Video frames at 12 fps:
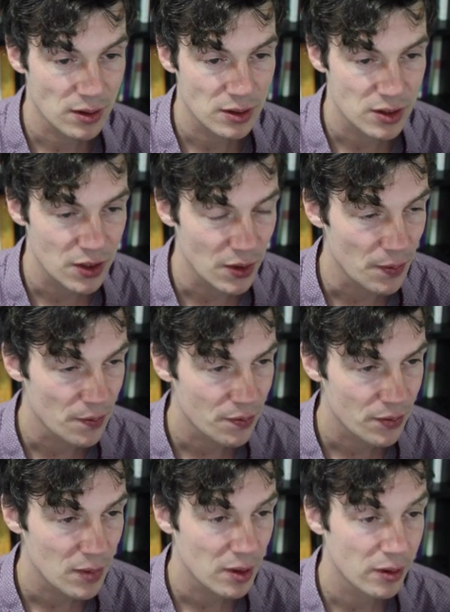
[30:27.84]
so
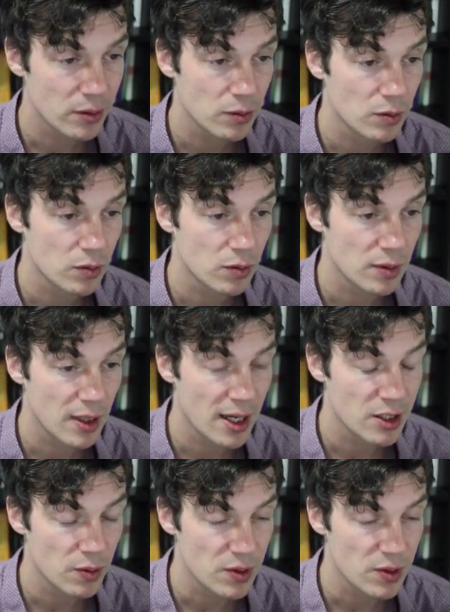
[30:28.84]
as we were